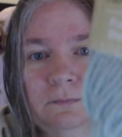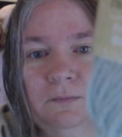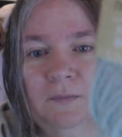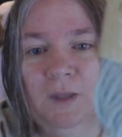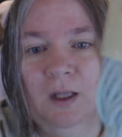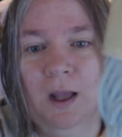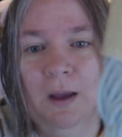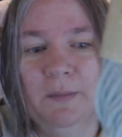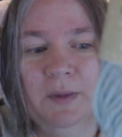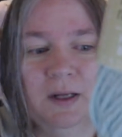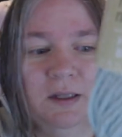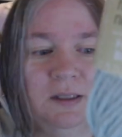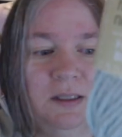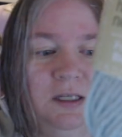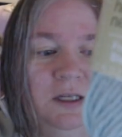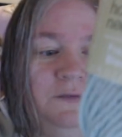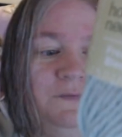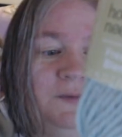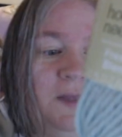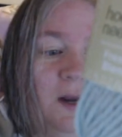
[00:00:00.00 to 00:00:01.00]
I'm going to
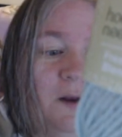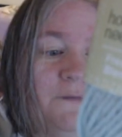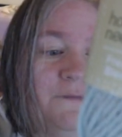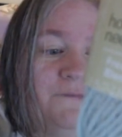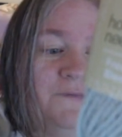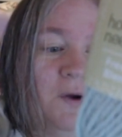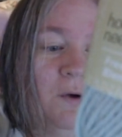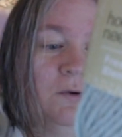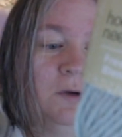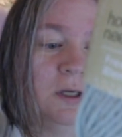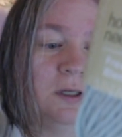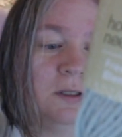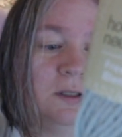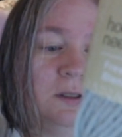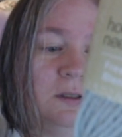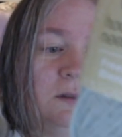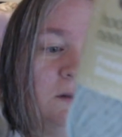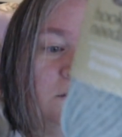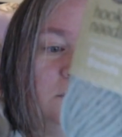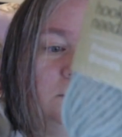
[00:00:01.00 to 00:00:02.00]
see if that'll
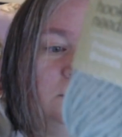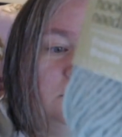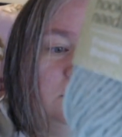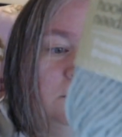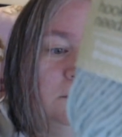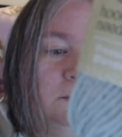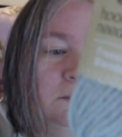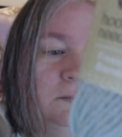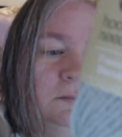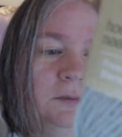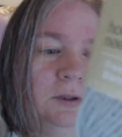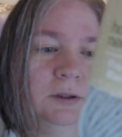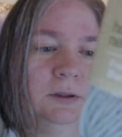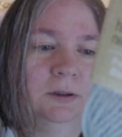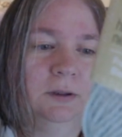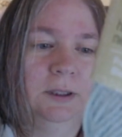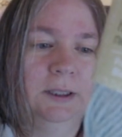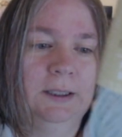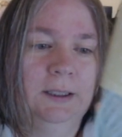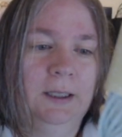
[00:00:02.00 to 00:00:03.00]
focus.
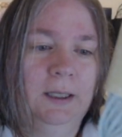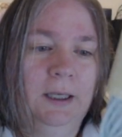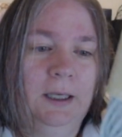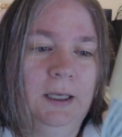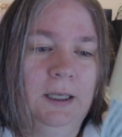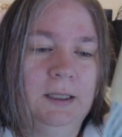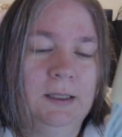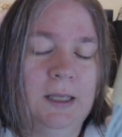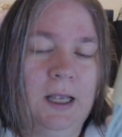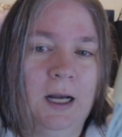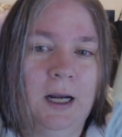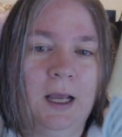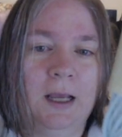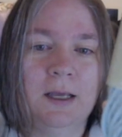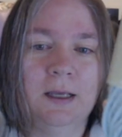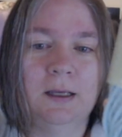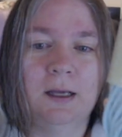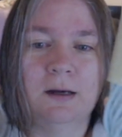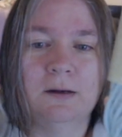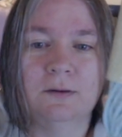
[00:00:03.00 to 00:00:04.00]
And then
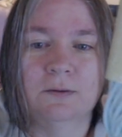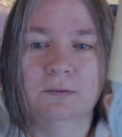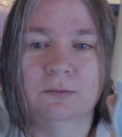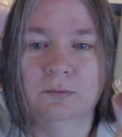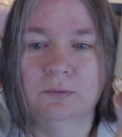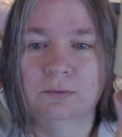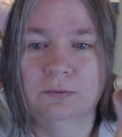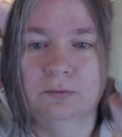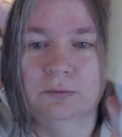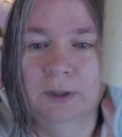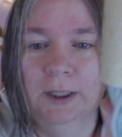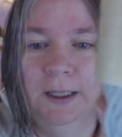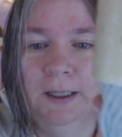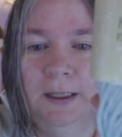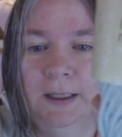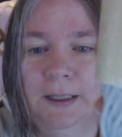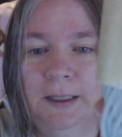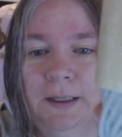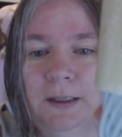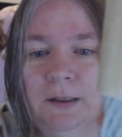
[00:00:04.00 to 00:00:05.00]
I'll
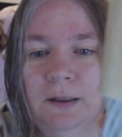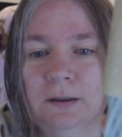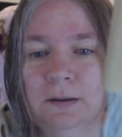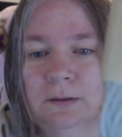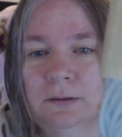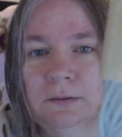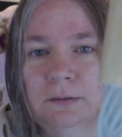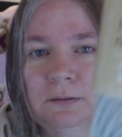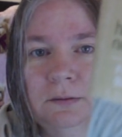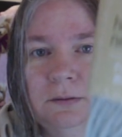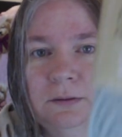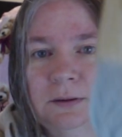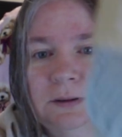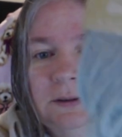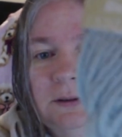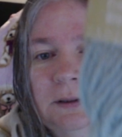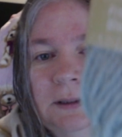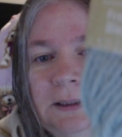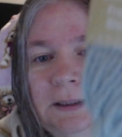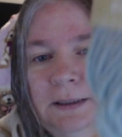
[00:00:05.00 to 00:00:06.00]
read.
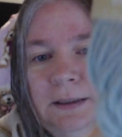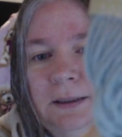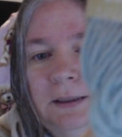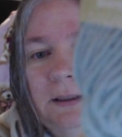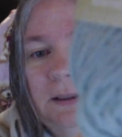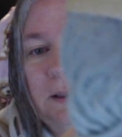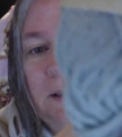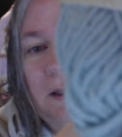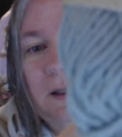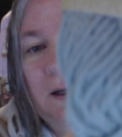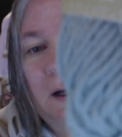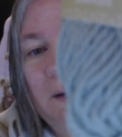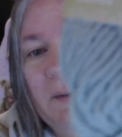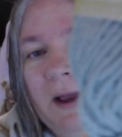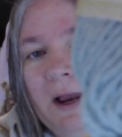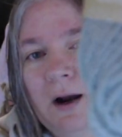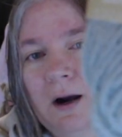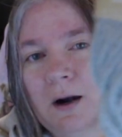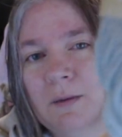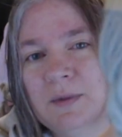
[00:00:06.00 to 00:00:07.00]
Oh,
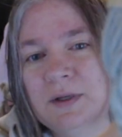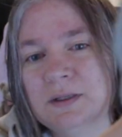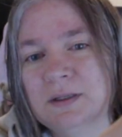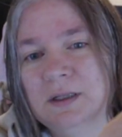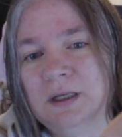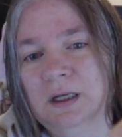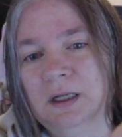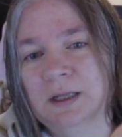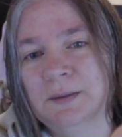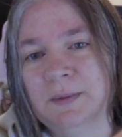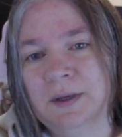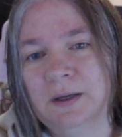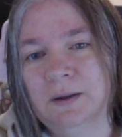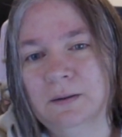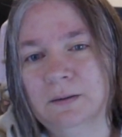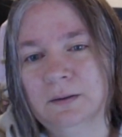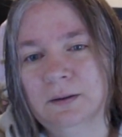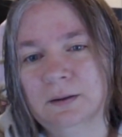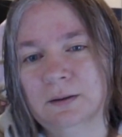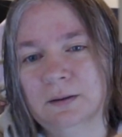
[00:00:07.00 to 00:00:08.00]
my arm is killing me.
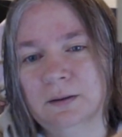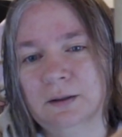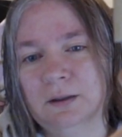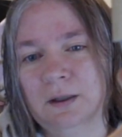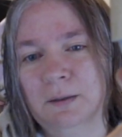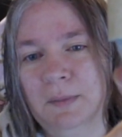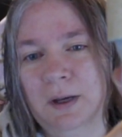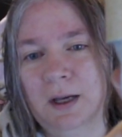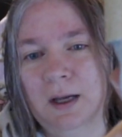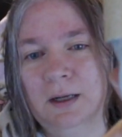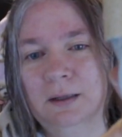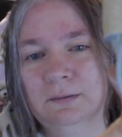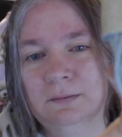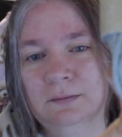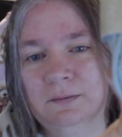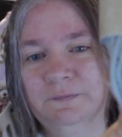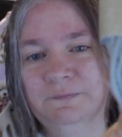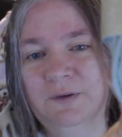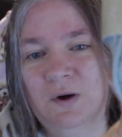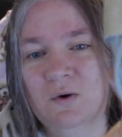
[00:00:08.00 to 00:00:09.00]
Come on,
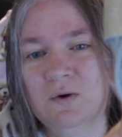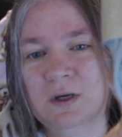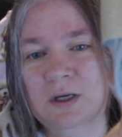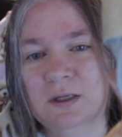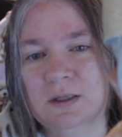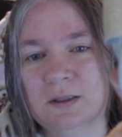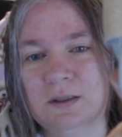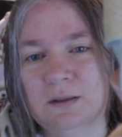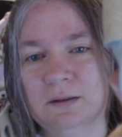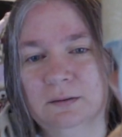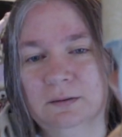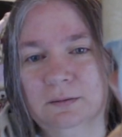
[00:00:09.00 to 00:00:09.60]
focus.